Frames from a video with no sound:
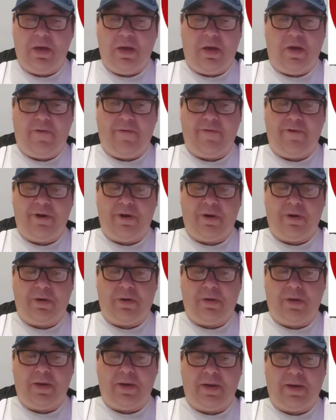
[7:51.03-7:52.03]

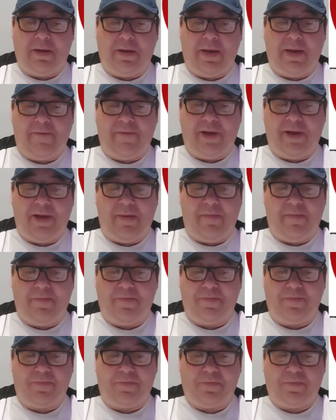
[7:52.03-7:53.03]
Overall, I'll give him
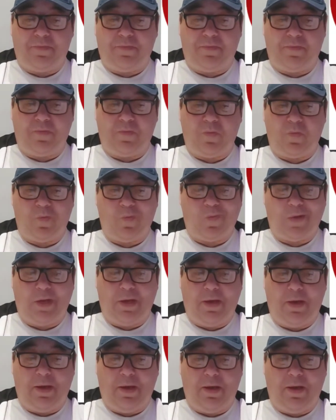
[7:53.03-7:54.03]

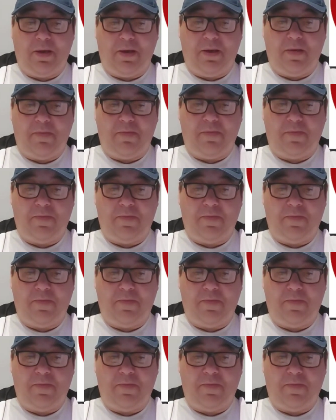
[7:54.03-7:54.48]
a